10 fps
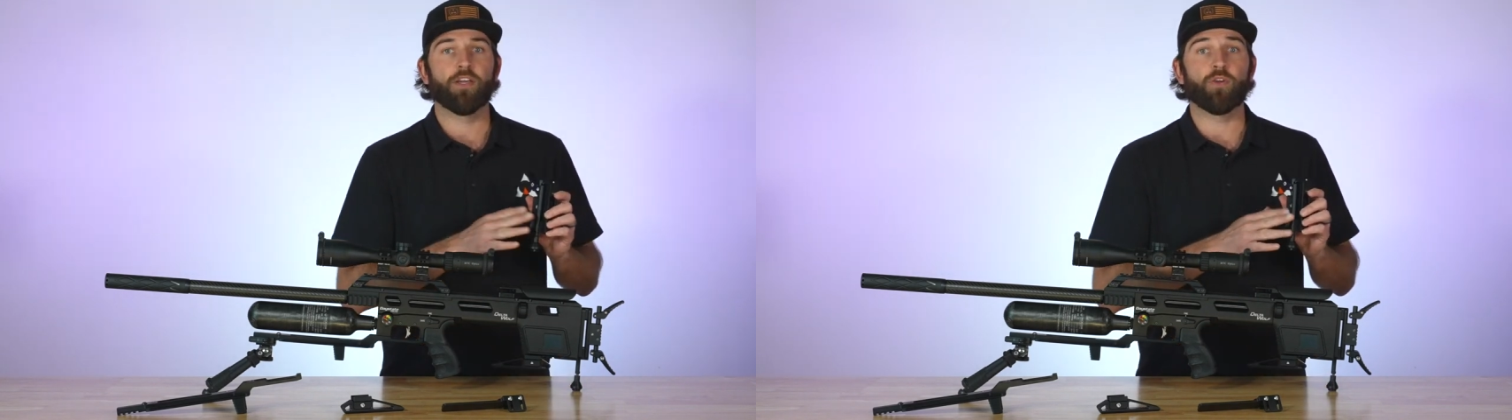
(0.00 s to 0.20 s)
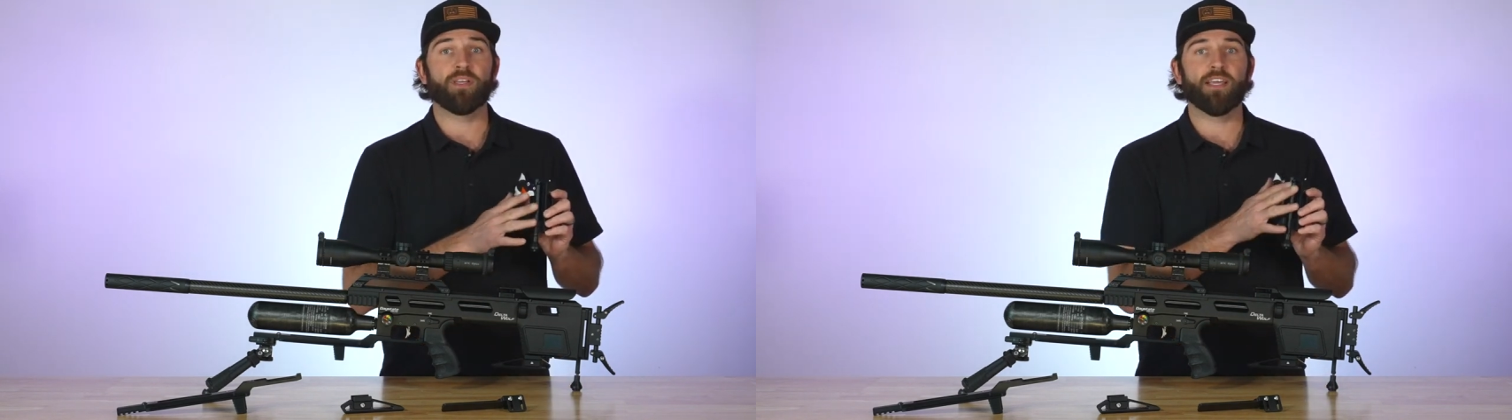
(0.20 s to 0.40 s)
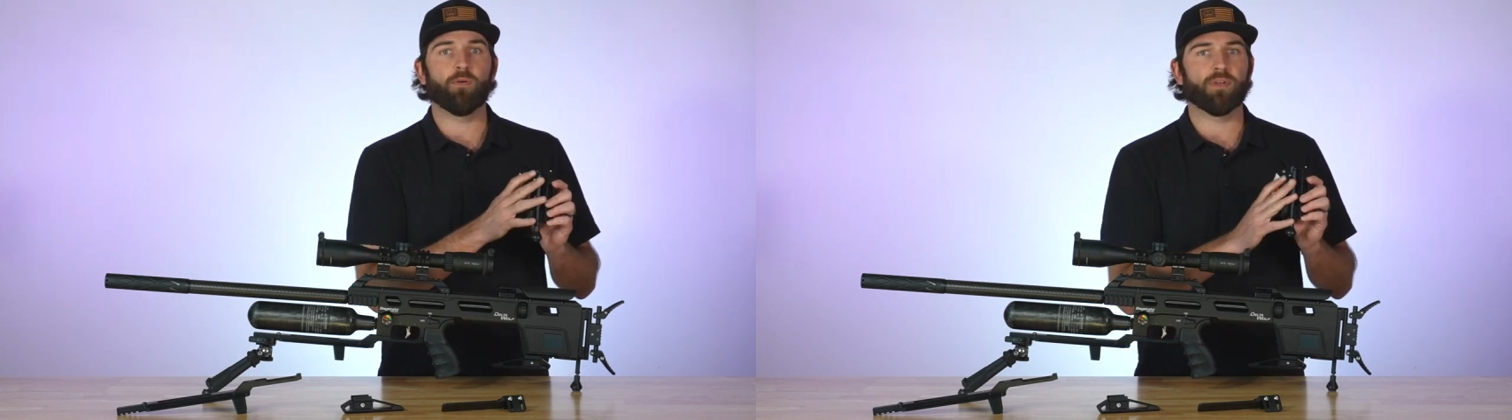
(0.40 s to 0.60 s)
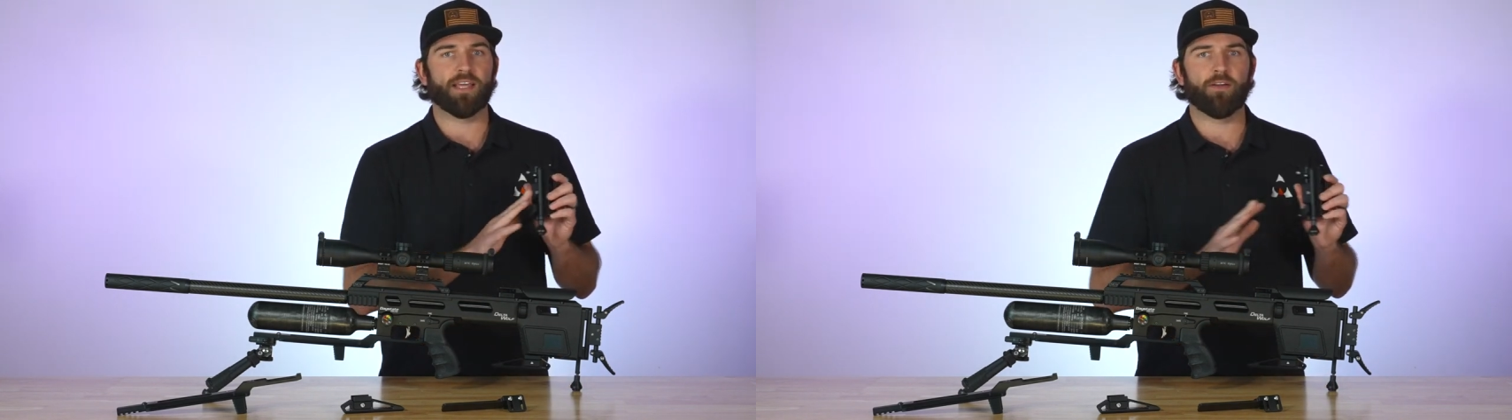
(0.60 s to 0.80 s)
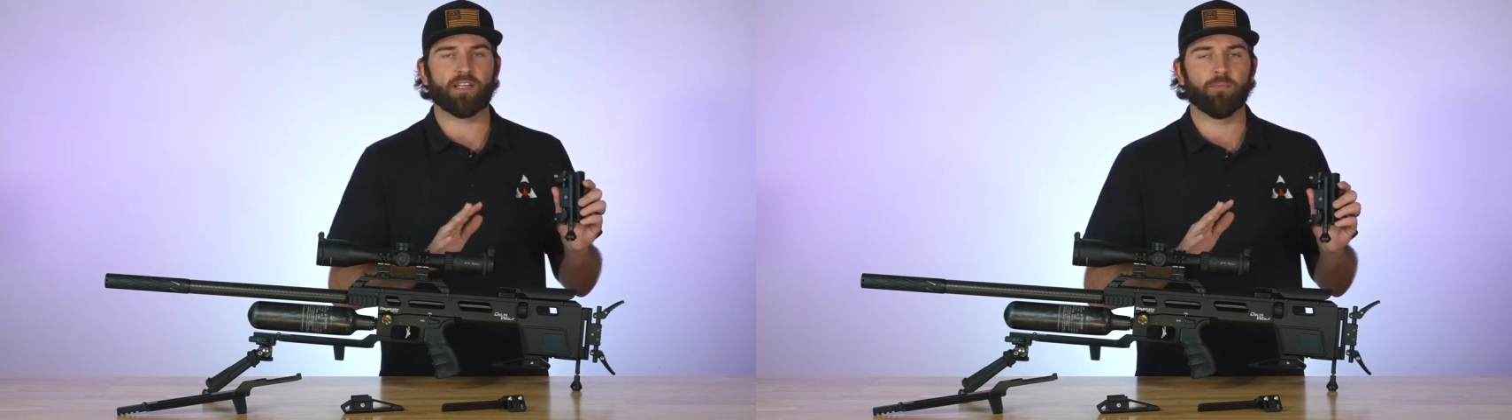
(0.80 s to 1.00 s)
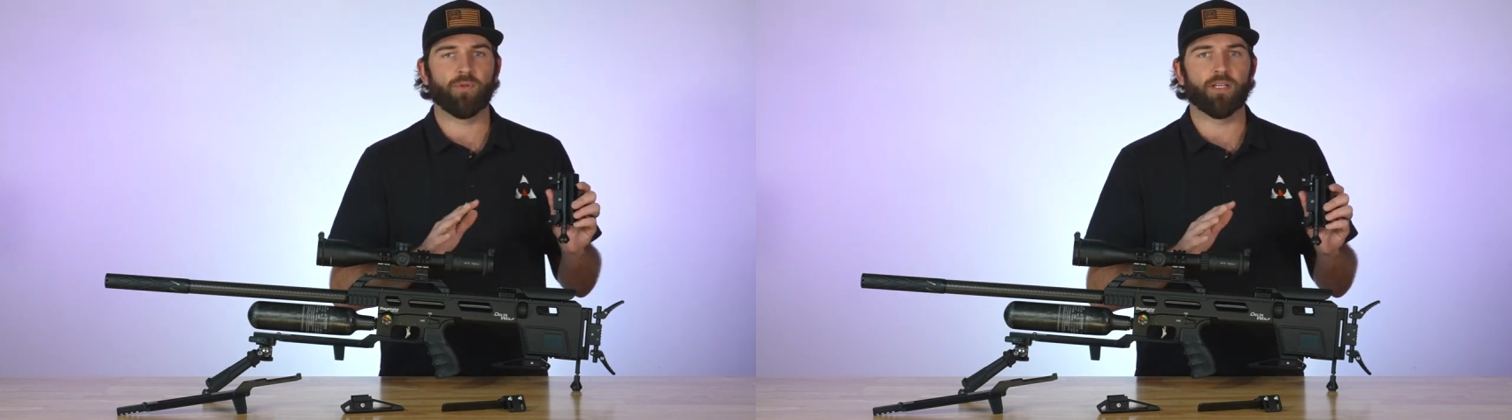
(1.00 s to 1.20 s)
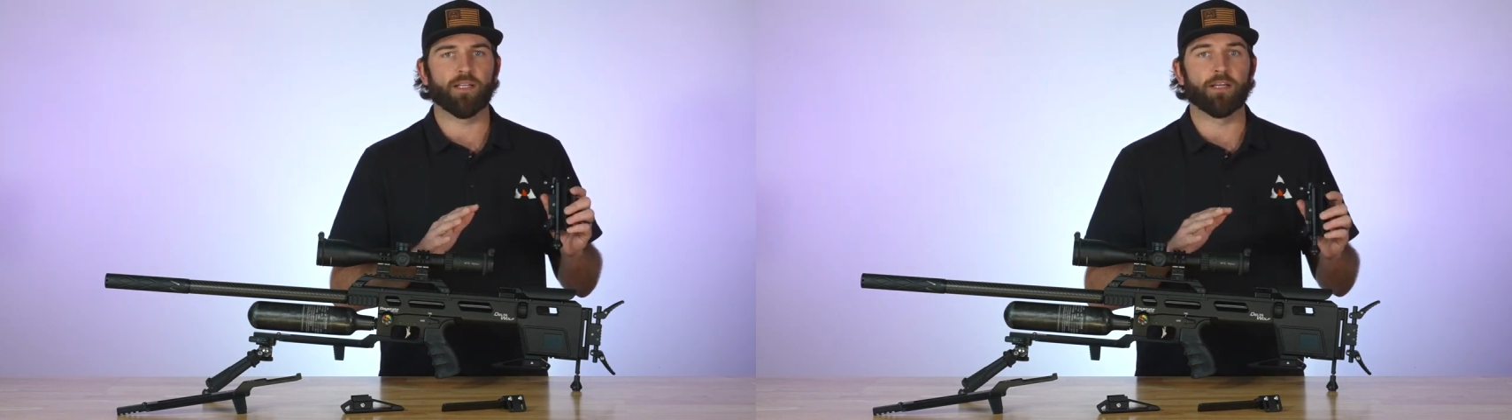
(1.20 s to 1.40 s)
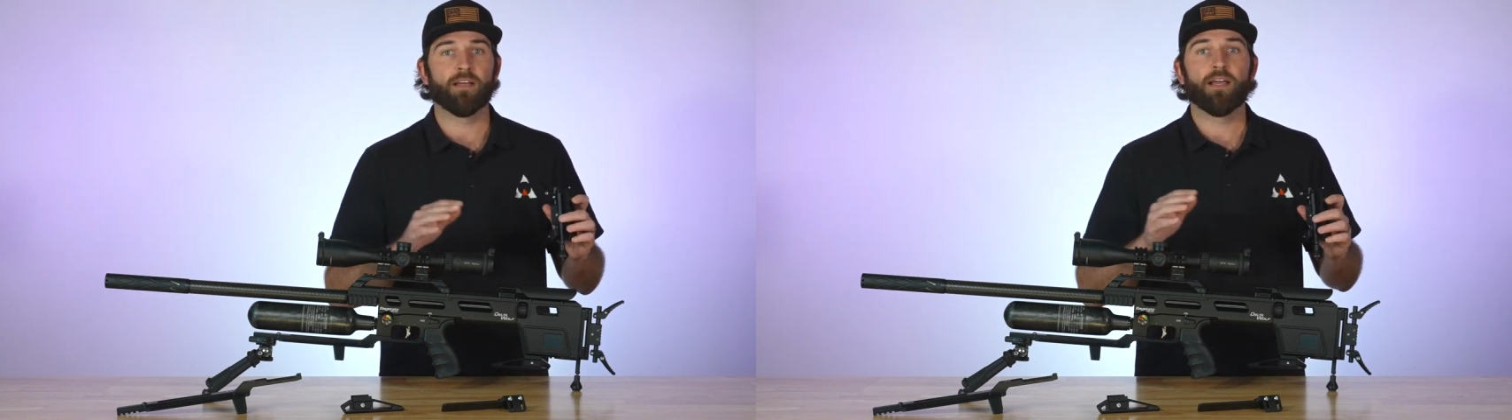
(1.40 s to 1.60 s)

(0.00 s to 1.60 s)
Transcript: you can get it without it completely.